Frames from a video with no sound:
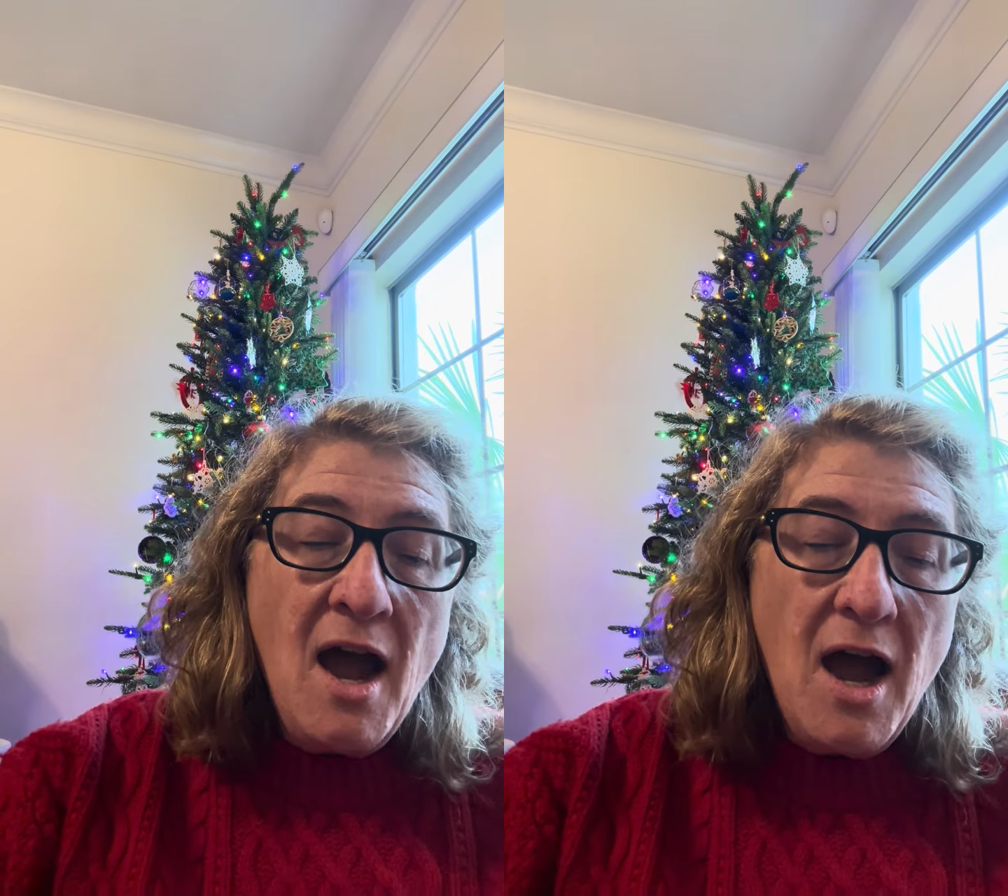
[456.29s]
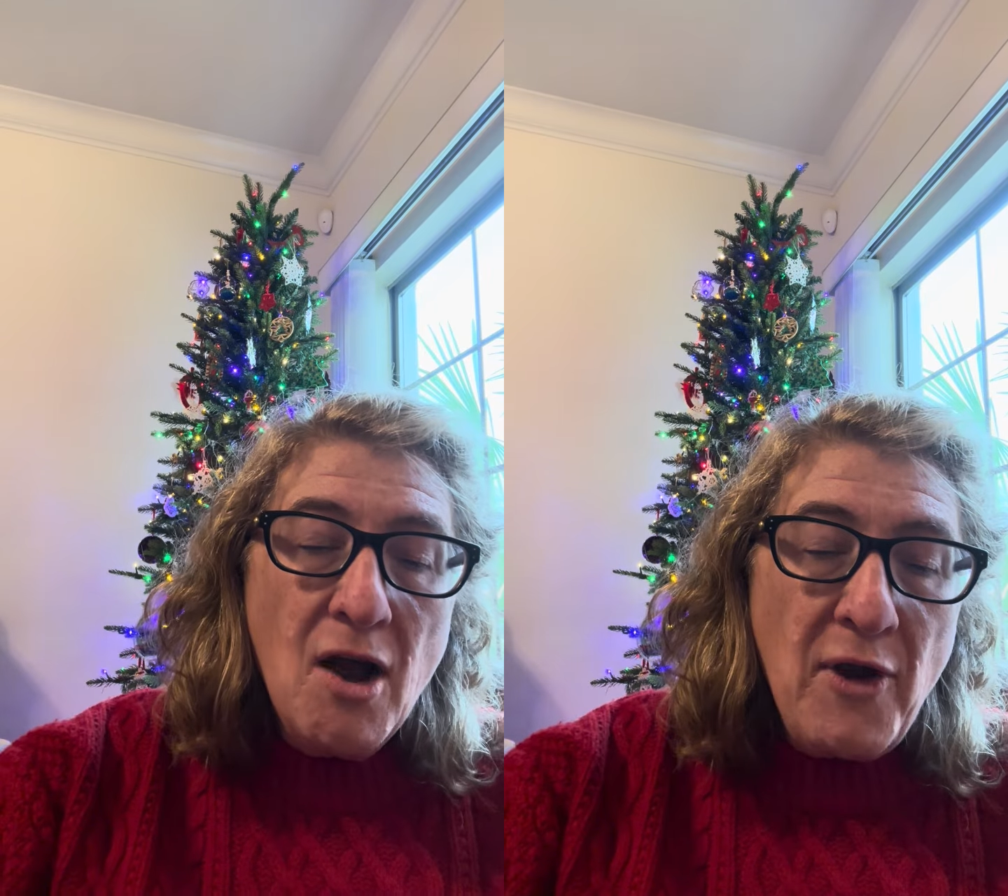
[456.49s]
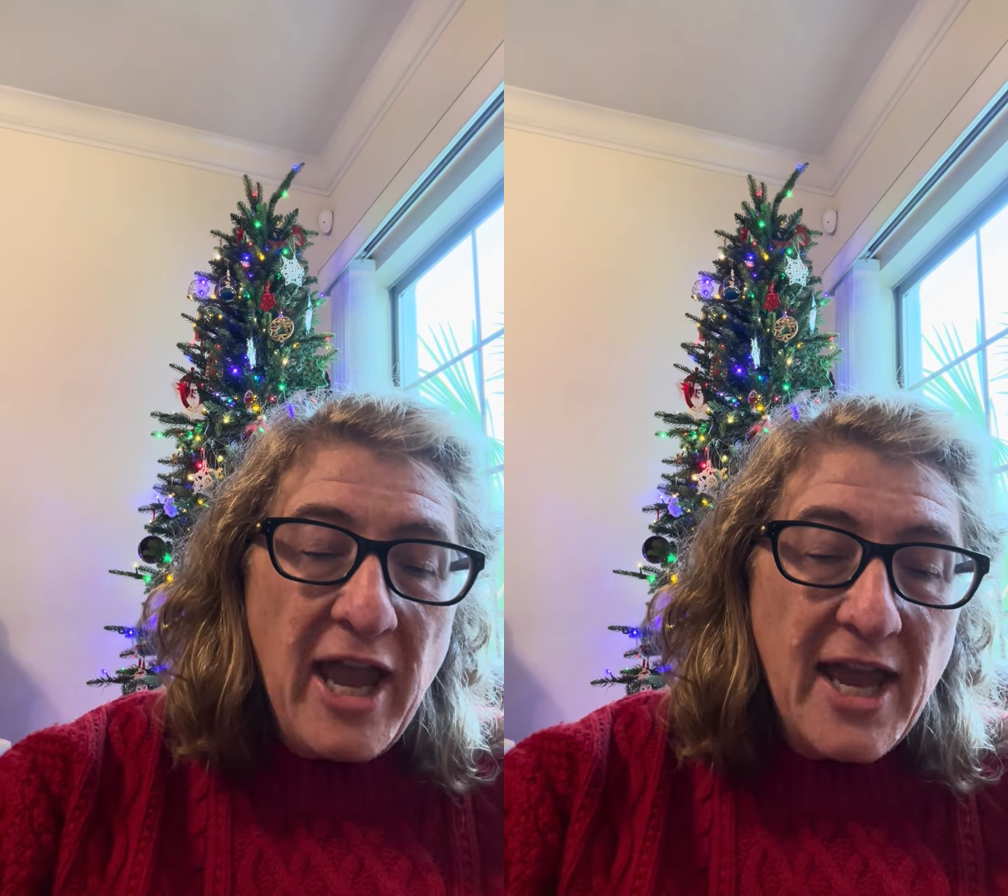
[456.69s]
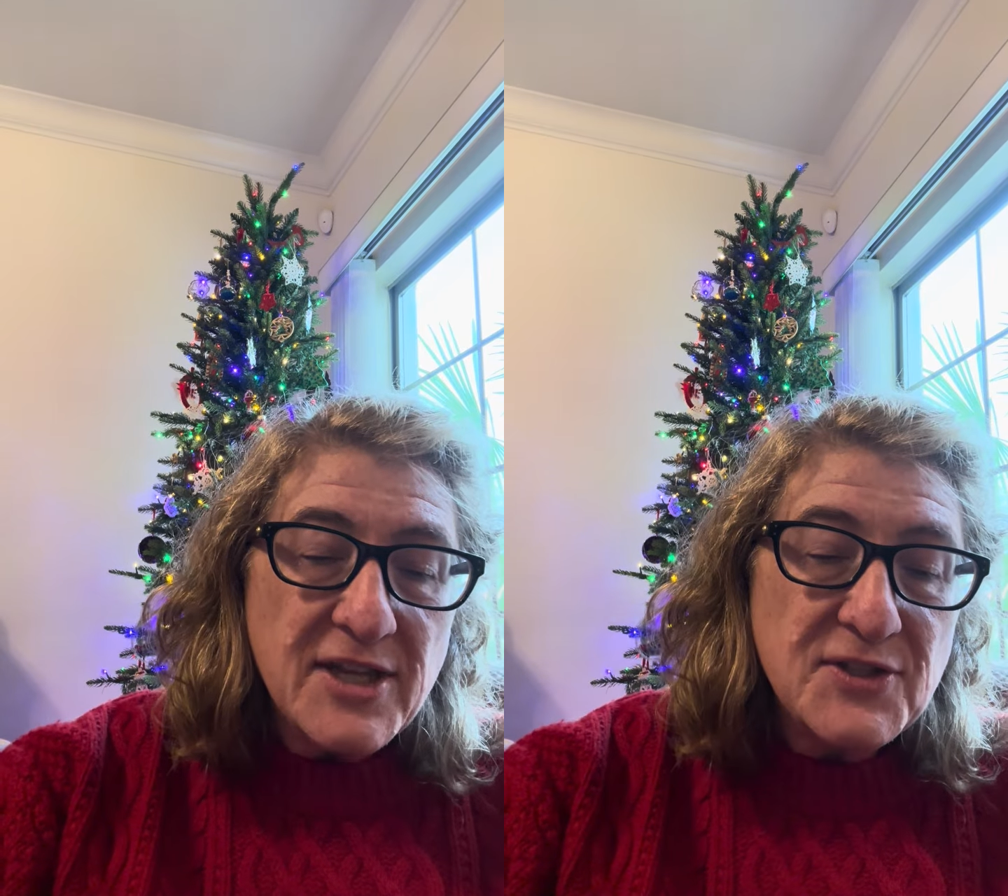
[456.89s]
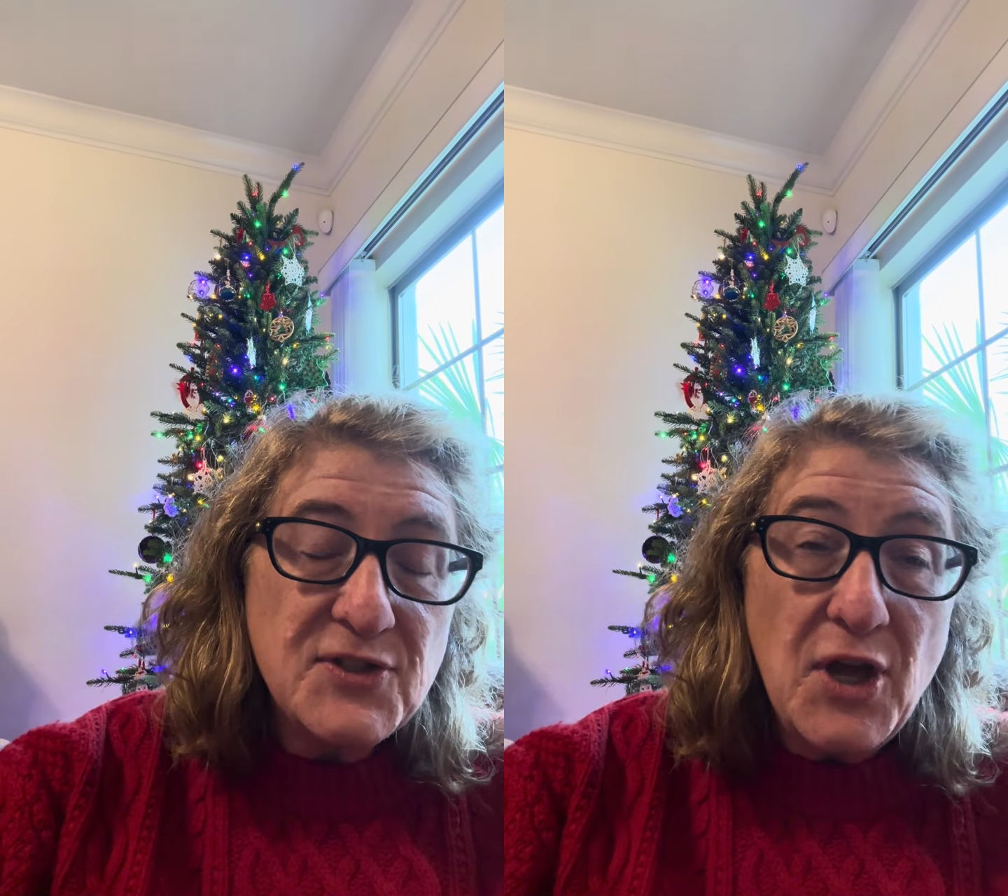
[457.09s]
Okay,
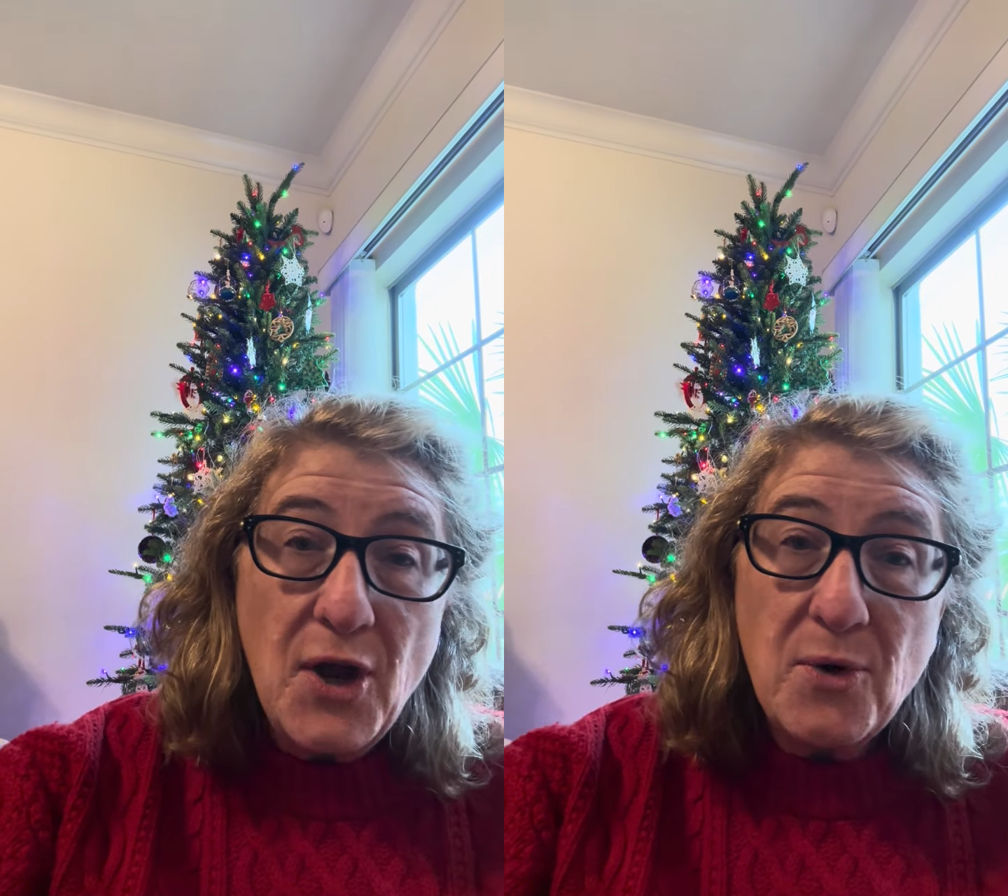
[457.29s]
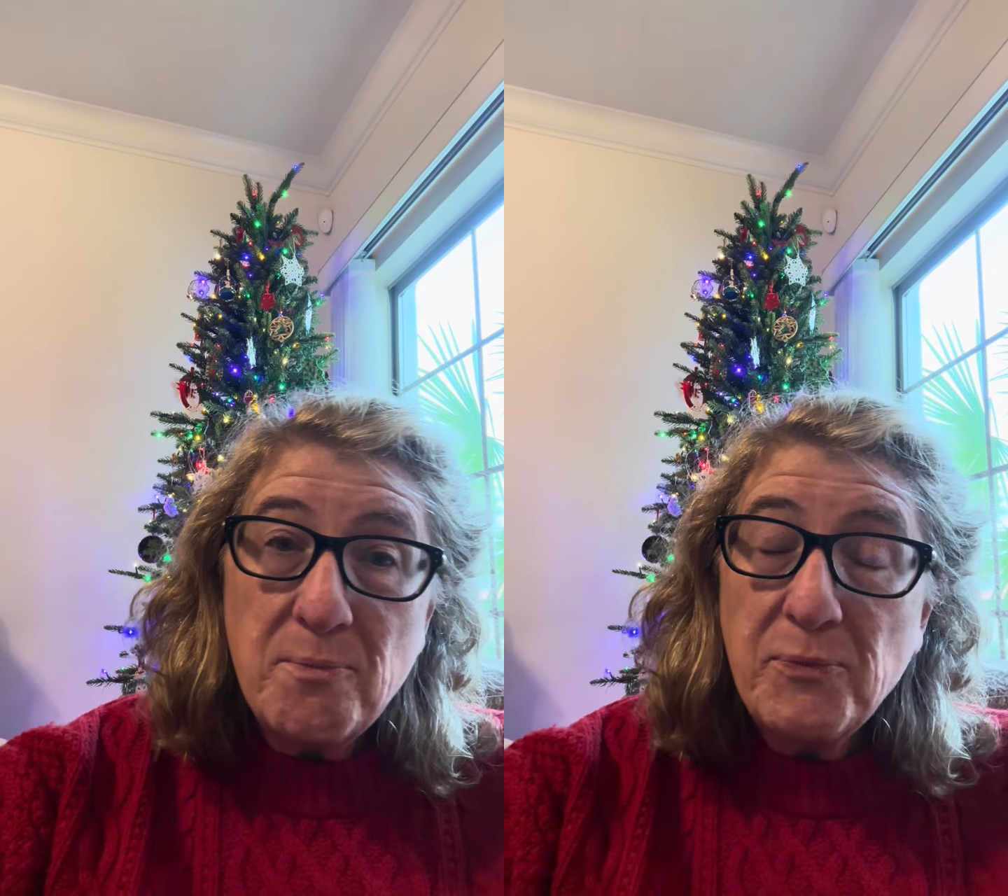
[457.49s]
so